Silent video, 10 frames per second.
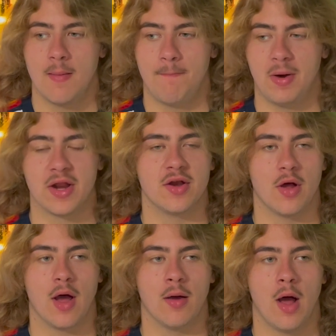But an,
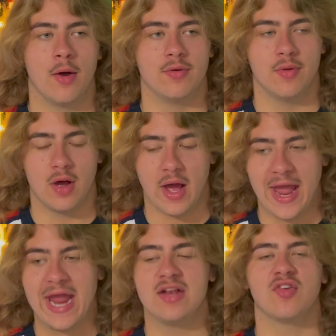a, an
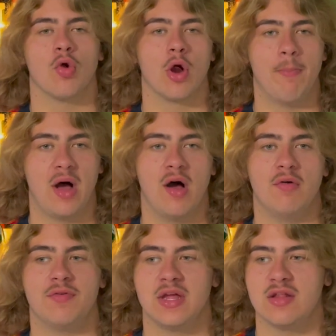8 or
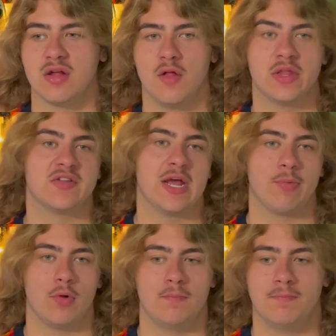above is on the table